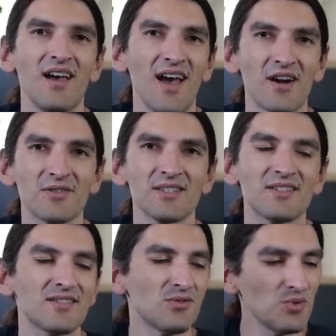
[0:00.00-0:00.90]

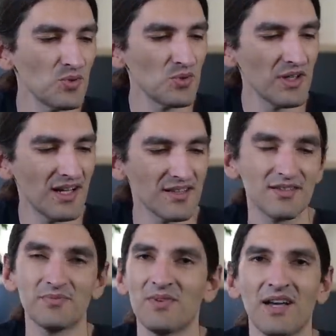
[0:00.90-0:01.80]
Ares two
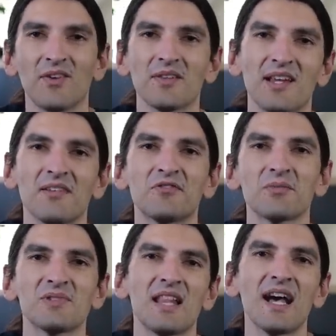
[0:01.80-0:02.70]
and other
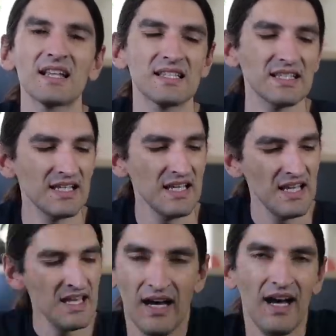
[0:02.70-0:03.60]
Denafrips D A Cs.
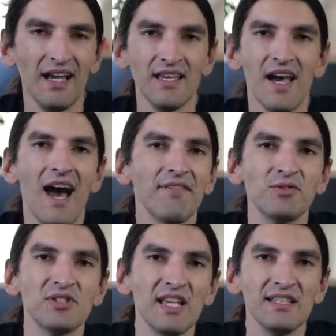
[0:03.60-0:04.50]
I have
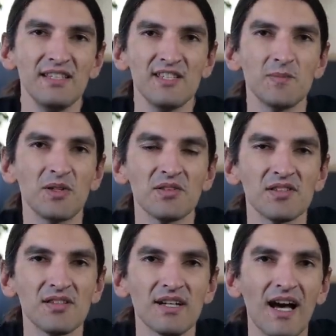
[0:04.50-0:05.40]
to say this
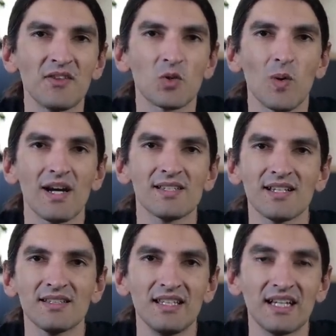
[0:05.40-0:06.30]
because otherwise
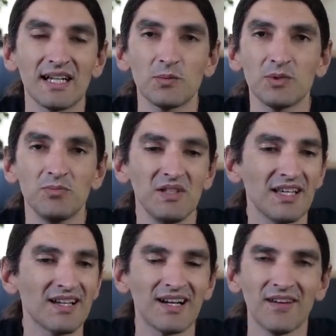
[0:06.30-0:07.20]
I think I would
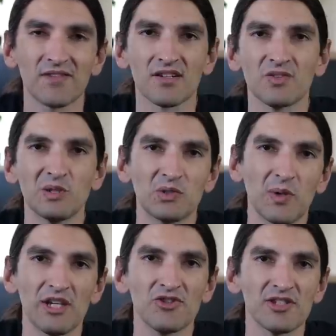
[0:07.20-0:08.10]
be covered with
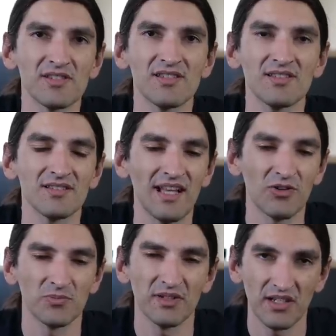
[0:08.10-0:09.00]
questions
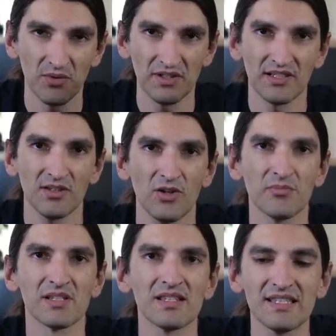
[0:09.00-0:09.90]
down below in the
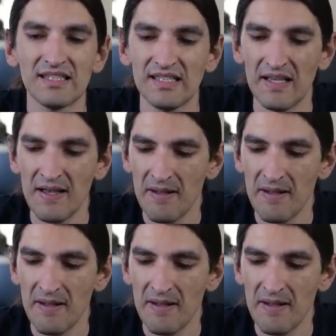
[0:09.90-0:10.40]
comments.